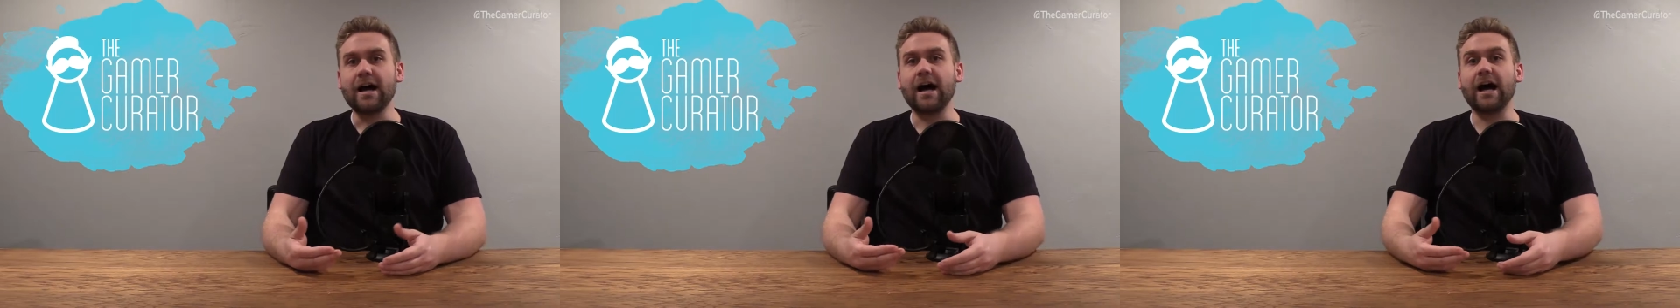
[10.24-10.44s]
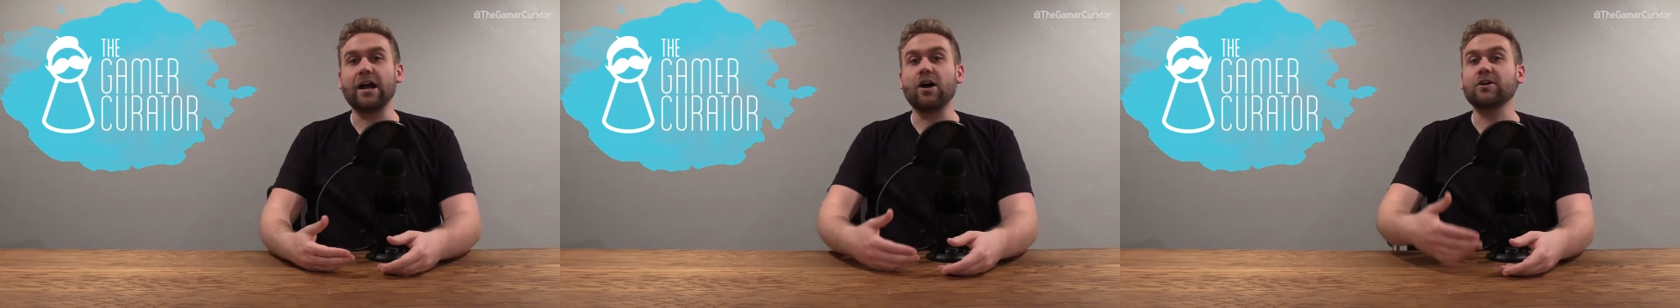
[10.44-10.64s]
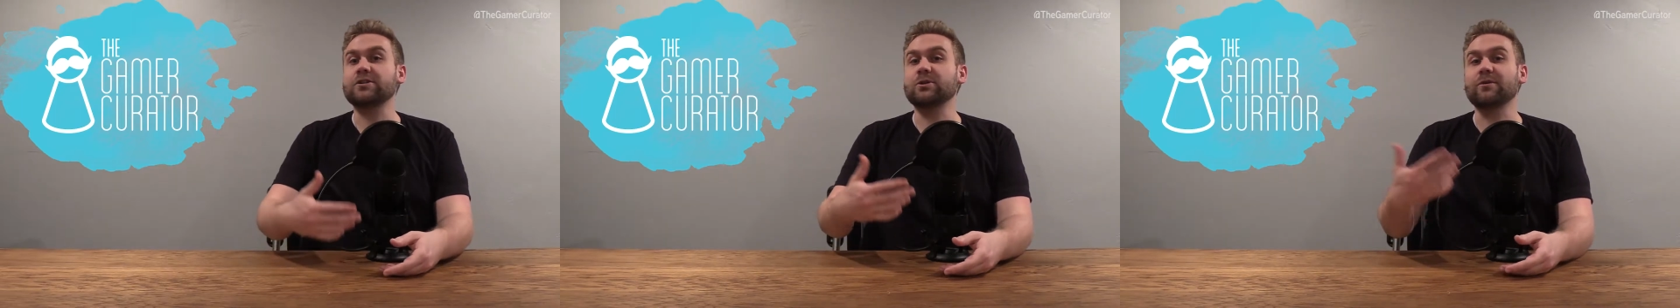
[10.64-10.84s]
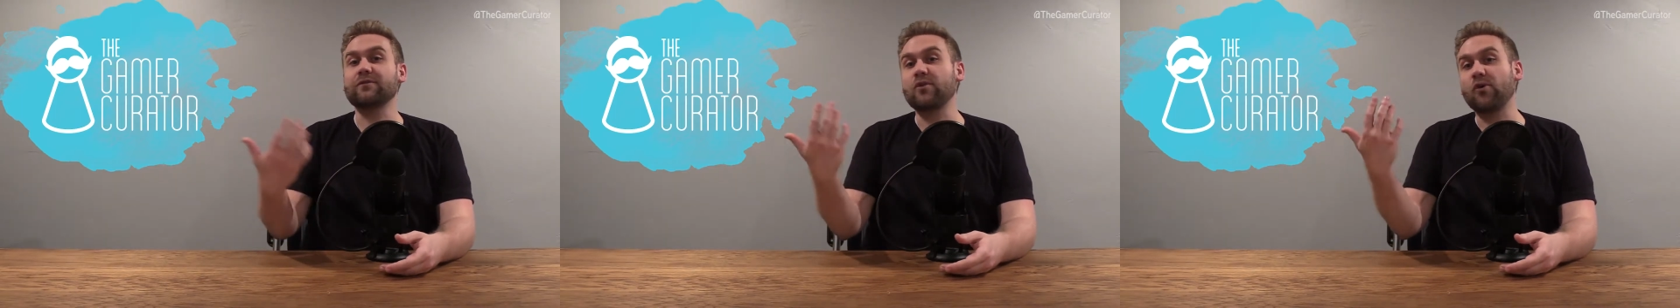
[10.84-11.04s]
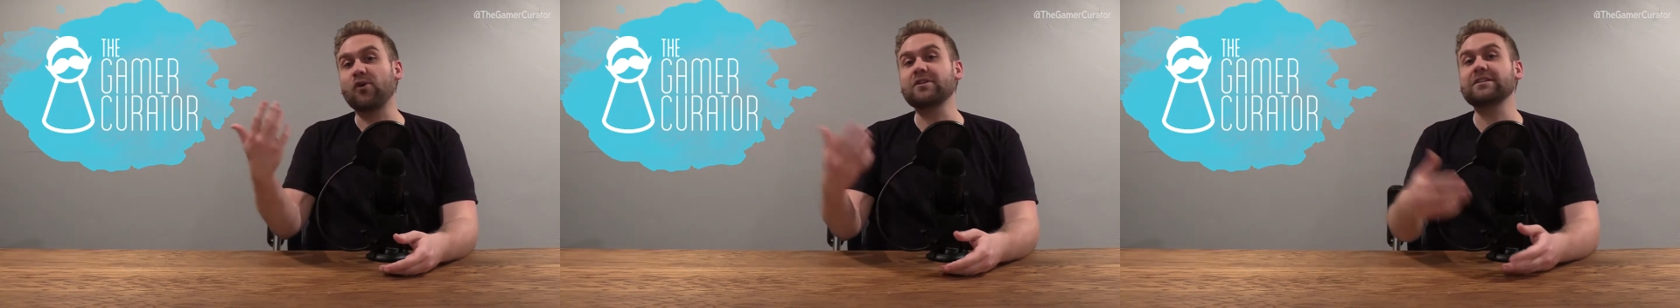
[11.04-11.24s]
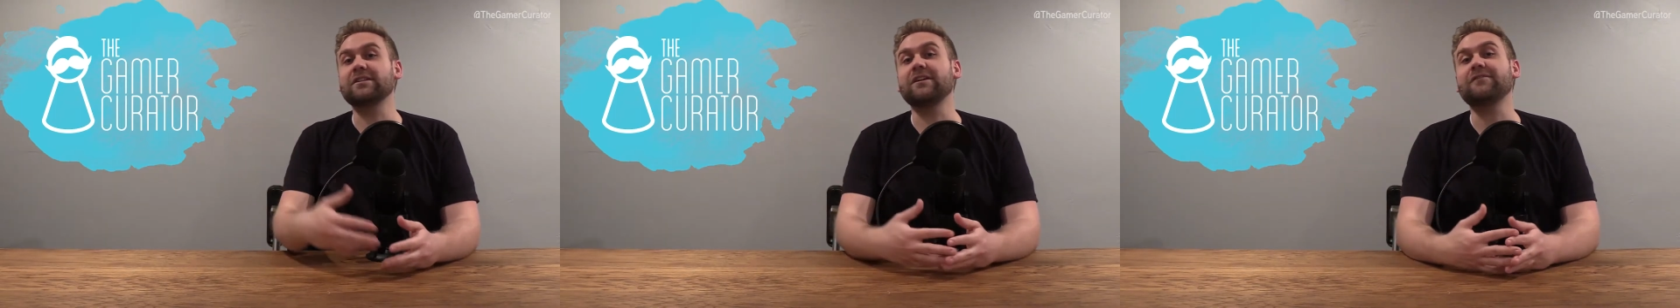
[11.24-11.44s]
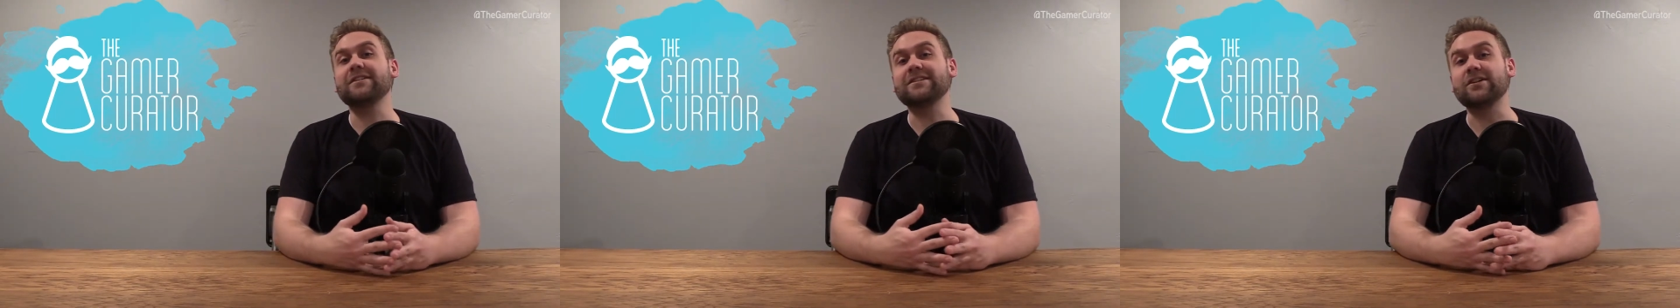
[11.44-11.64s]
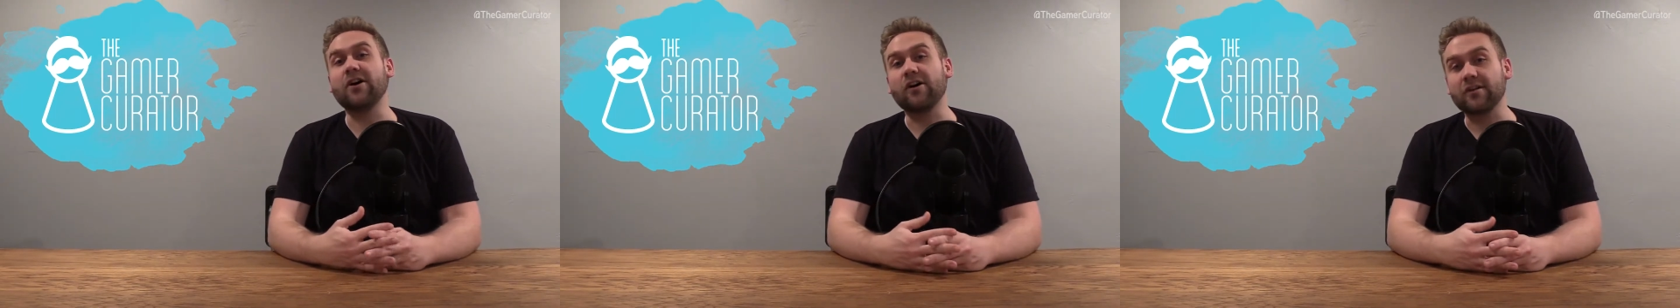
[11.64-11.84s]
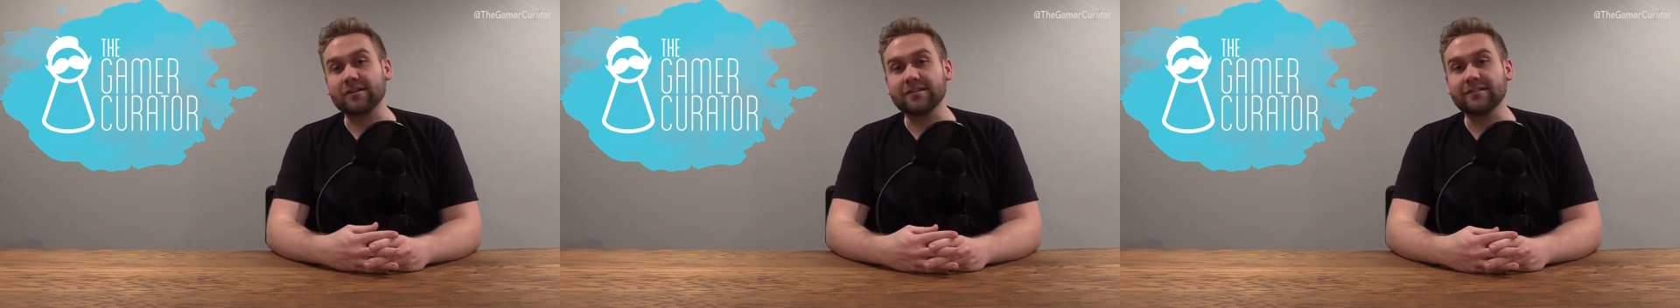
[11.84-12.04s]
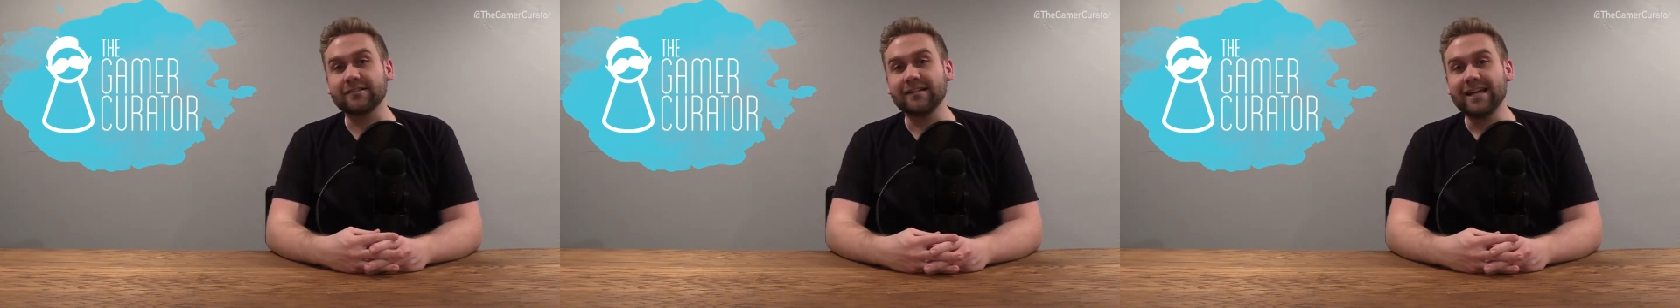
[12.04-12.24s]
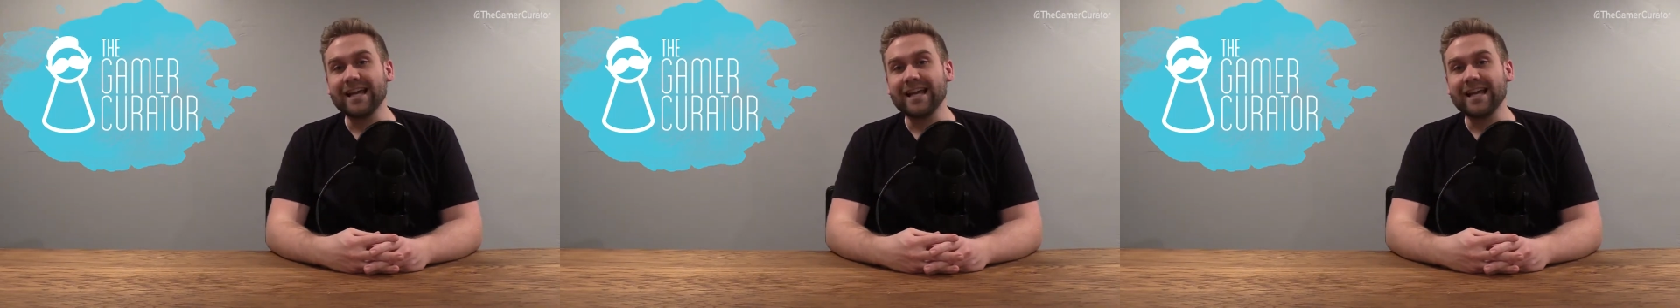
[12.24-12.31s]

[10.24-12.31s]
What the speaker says: I also, of course, loved his art.